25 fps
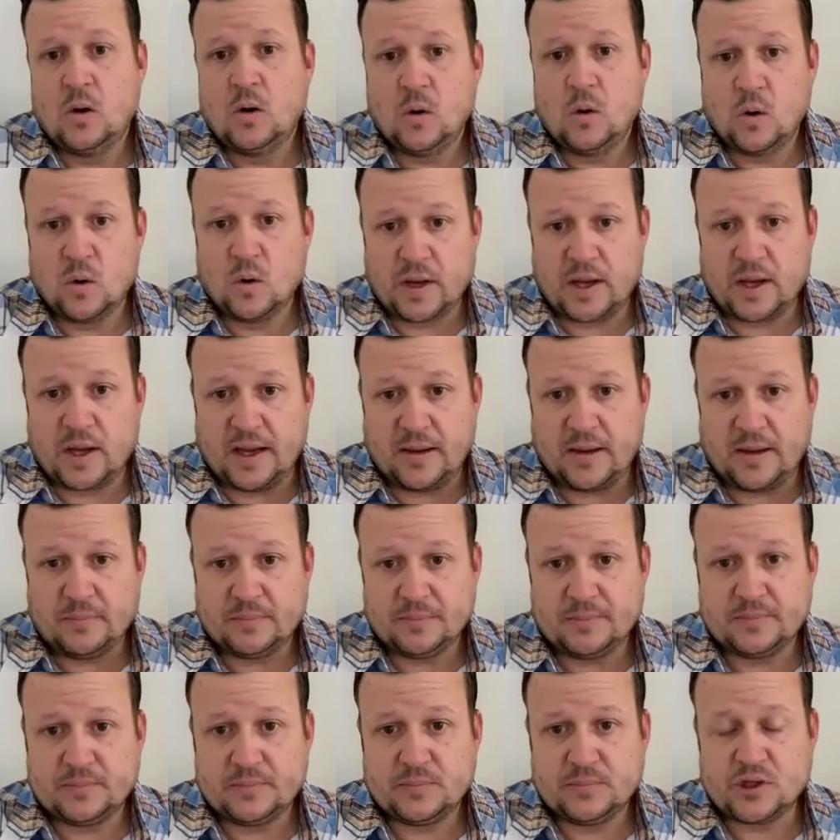Okay.
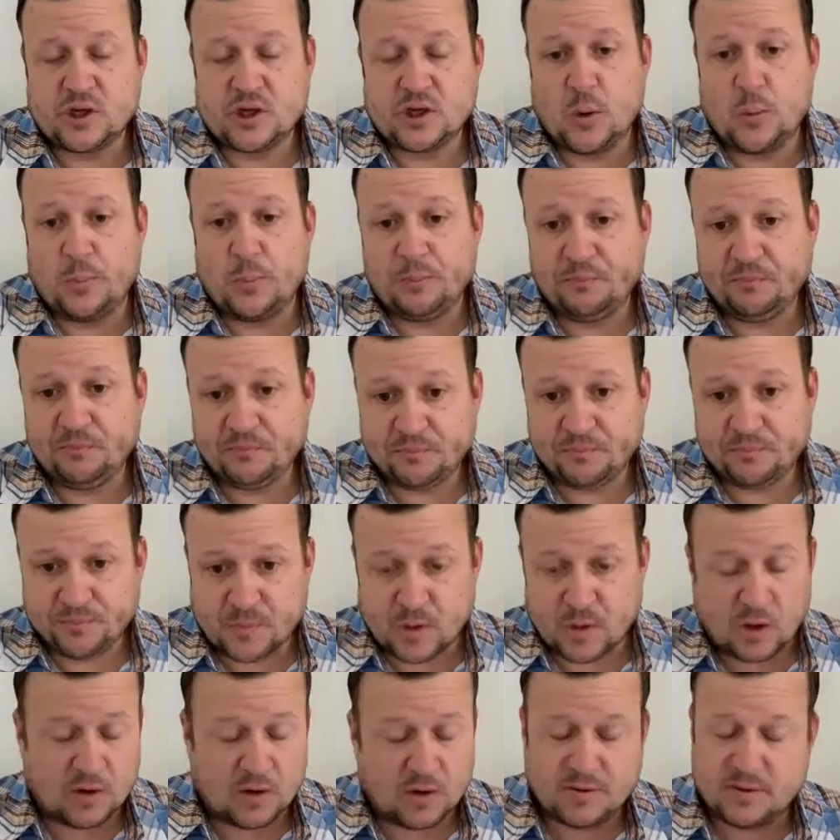So,
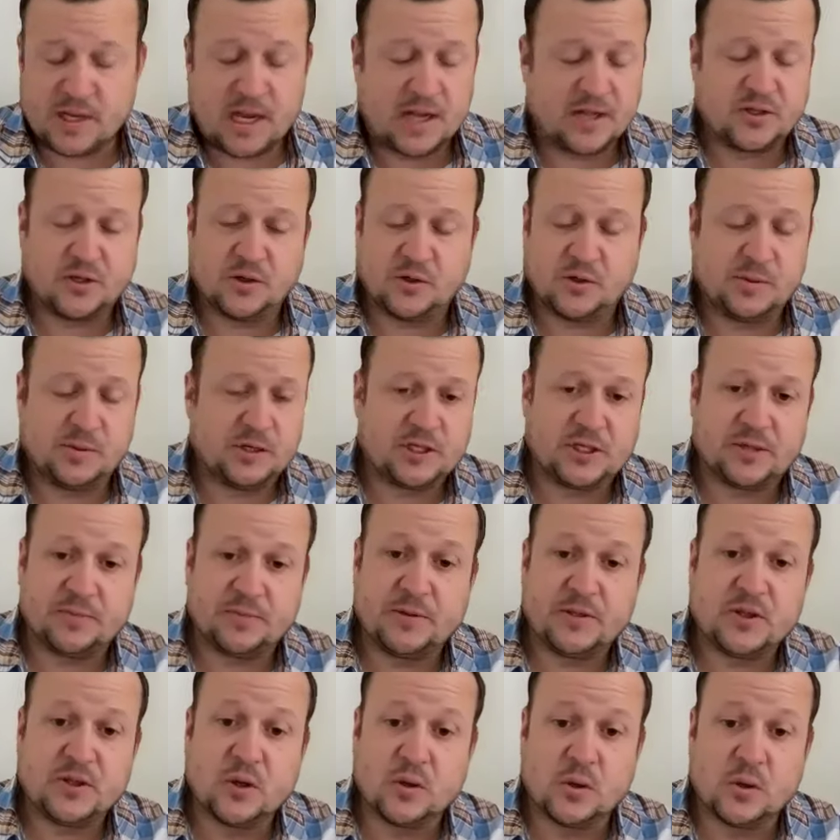or not total project,
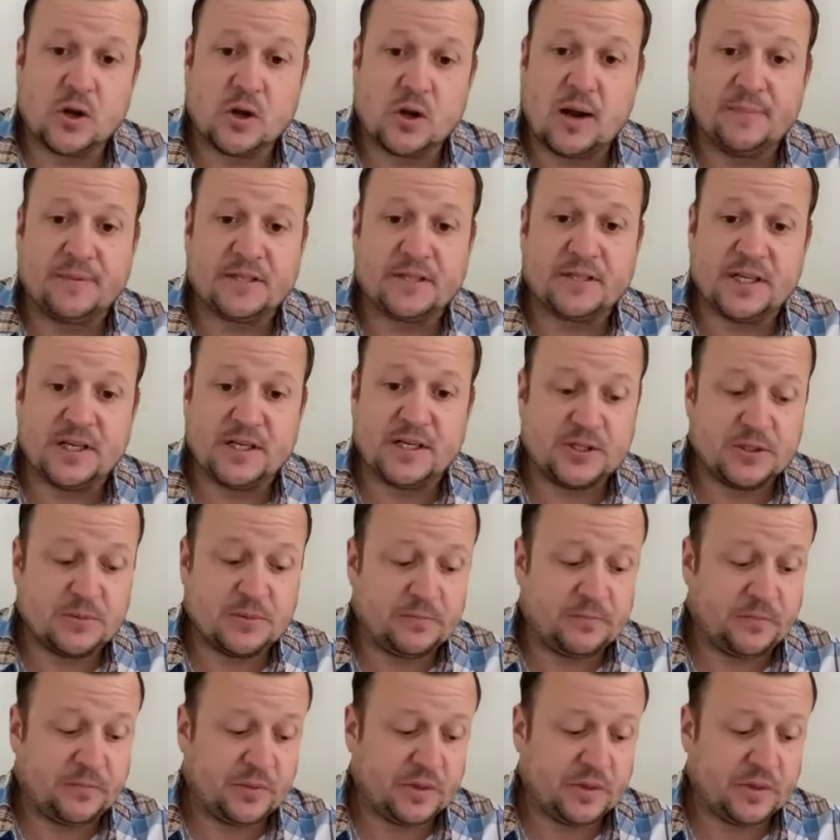but total compensation.